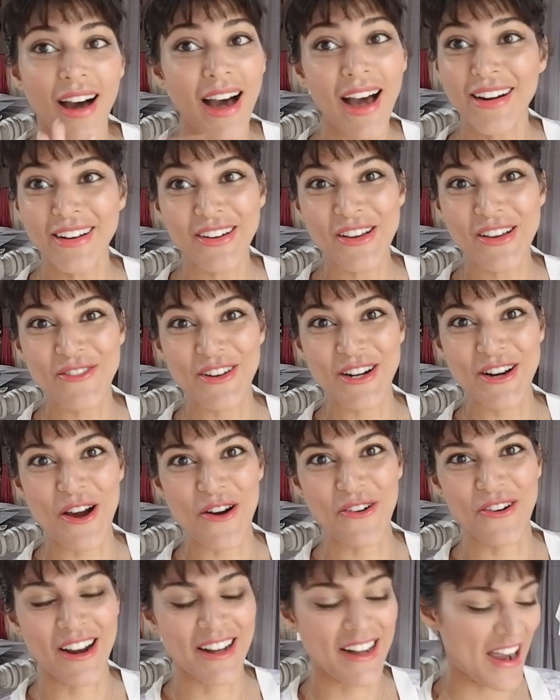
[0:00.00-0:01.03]
I don't even
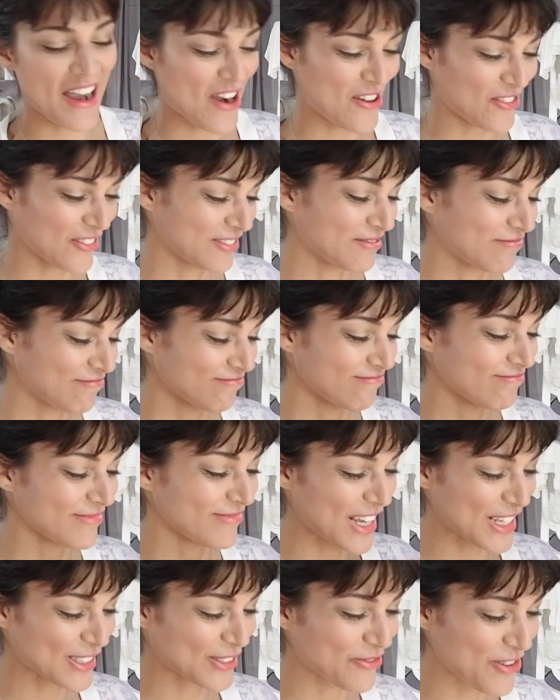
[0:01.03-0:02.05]
know right now.
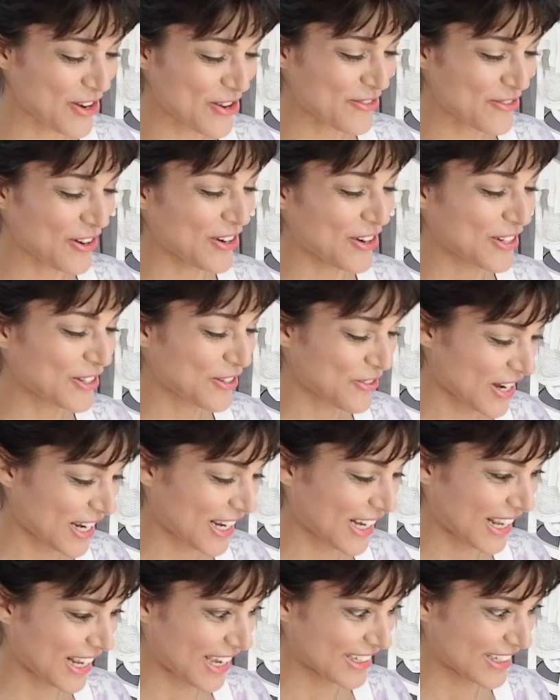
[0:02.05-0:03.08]
let's move on
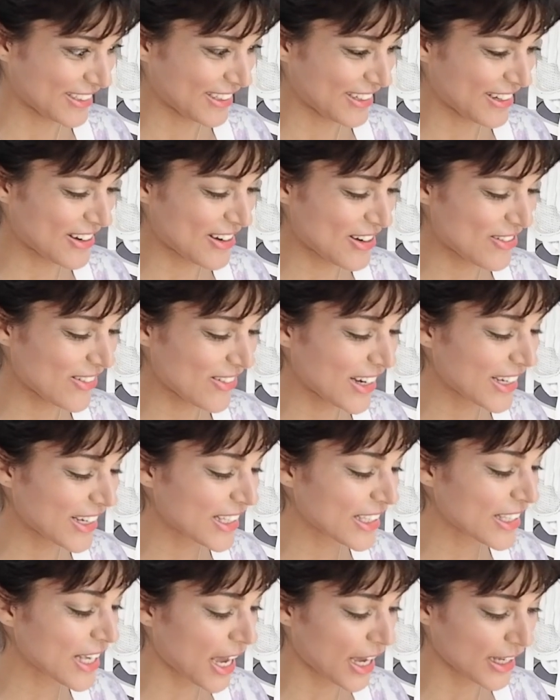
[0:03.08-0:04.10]
quickly.
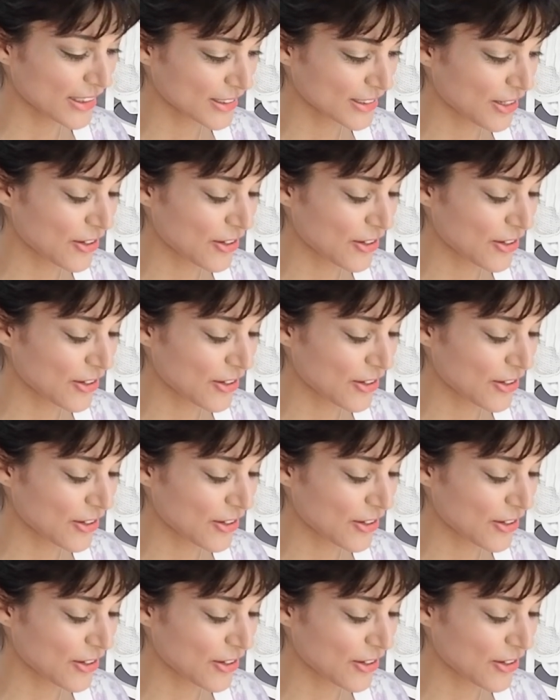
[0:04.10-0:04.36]
Yeah,